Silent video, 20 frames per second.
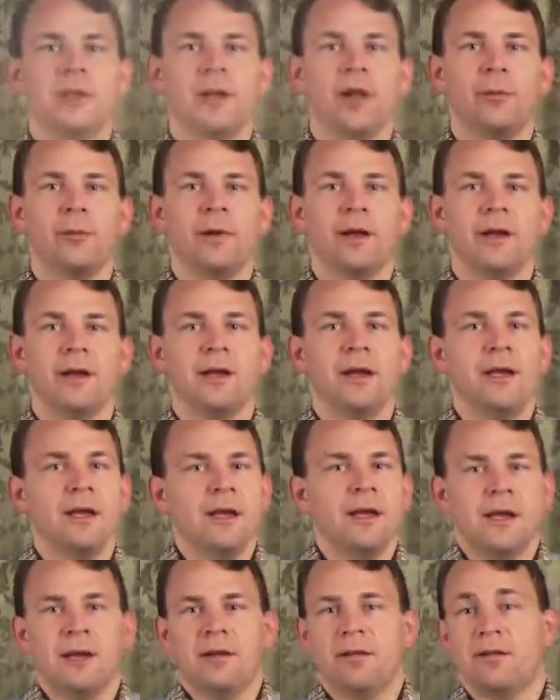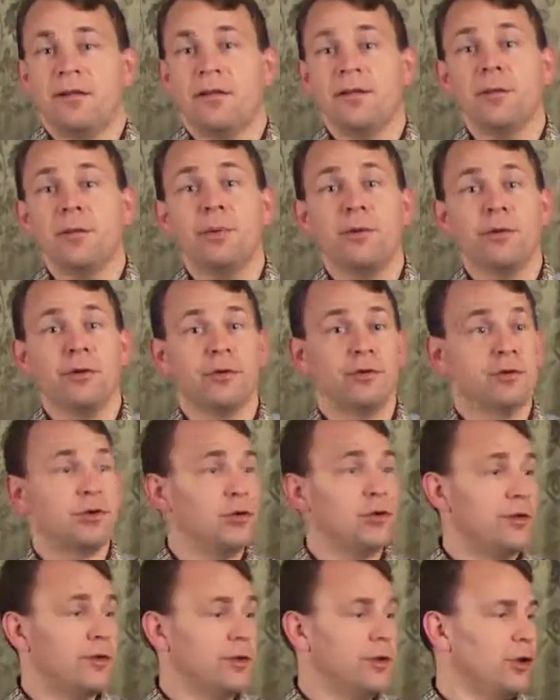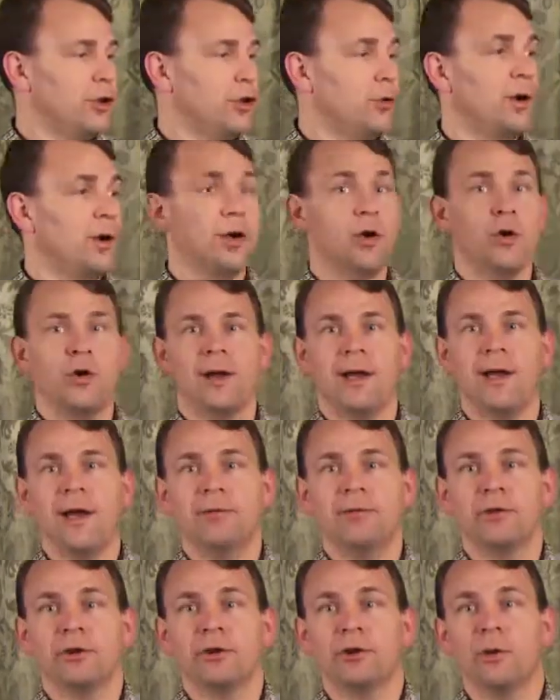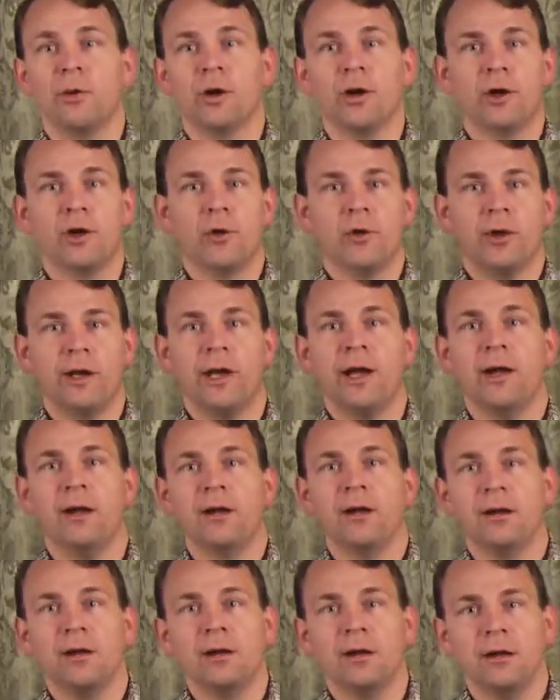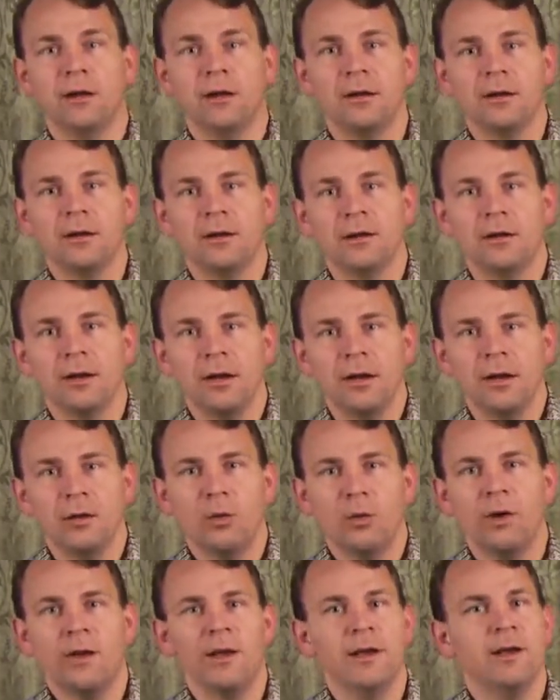tell me it's as simple as choosing you want to go to heaven or you want to go to hell. What